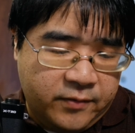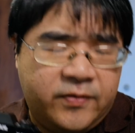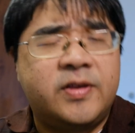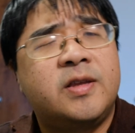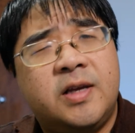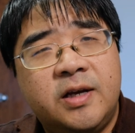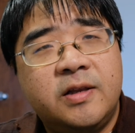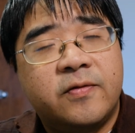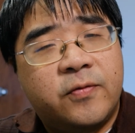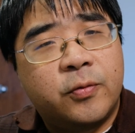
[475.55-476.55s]
15
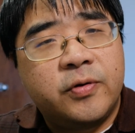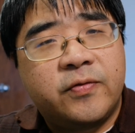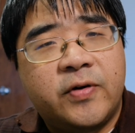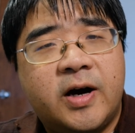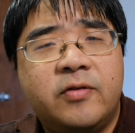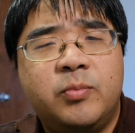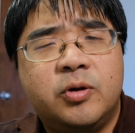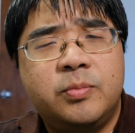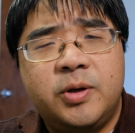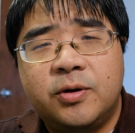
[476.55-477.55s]
to 45
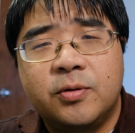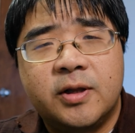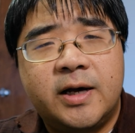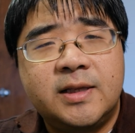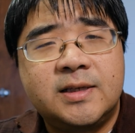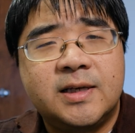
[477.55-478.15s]
millimeter lens.